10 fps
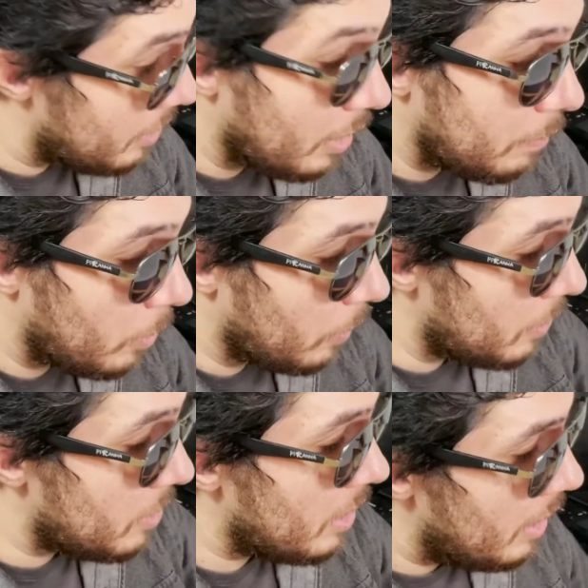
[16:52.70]
love
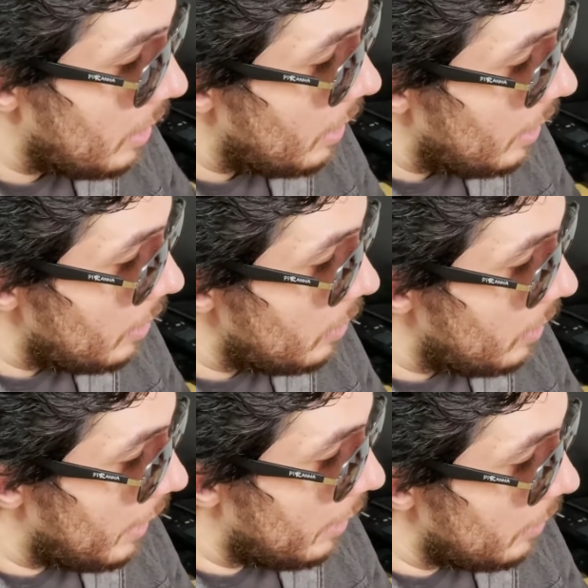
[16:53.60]
Golos,
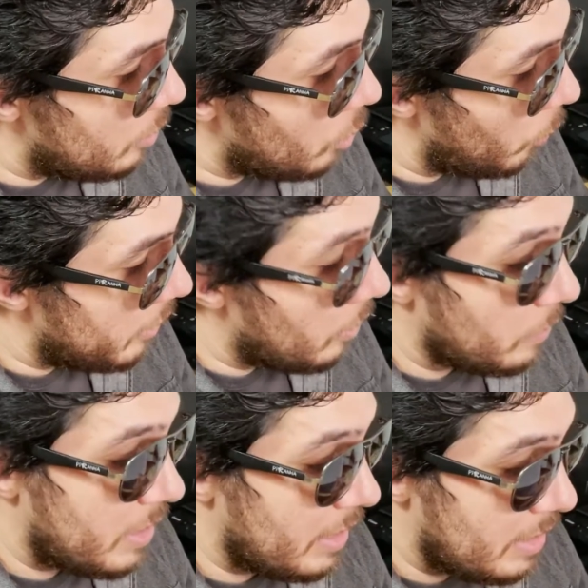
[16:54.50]
and so we
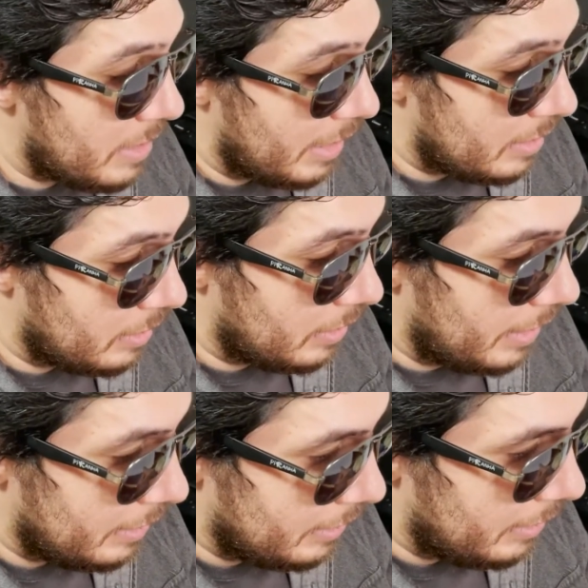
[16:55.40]
don't take this action
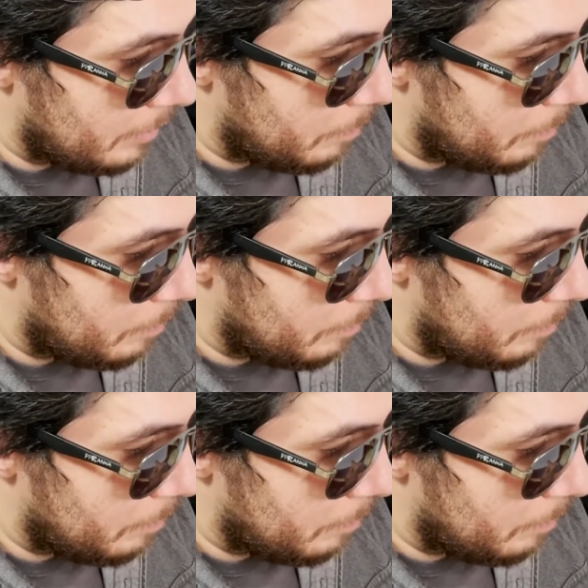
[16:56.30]
lightly.